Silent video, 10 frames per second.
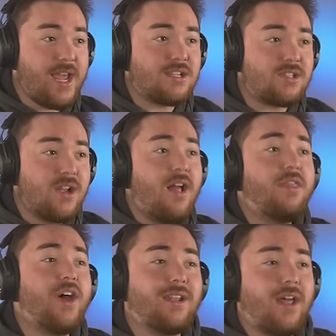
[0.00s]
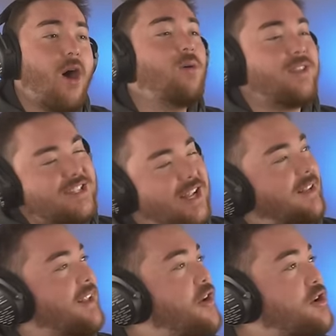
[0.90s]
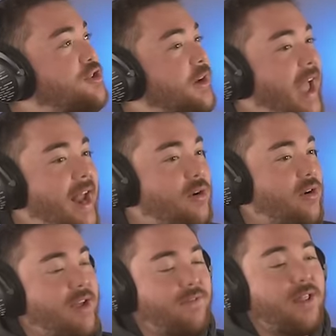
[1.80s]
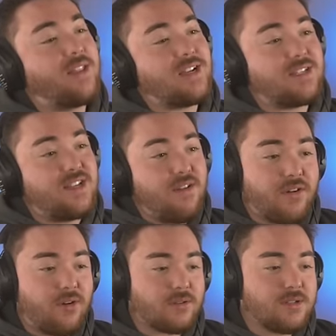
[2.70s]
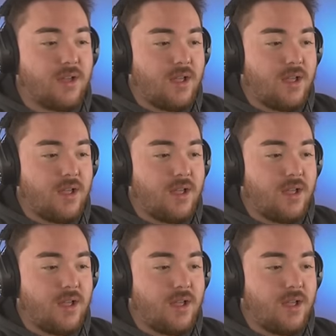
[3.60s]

It's the oh, it's the literature category. I feel like that's difficult.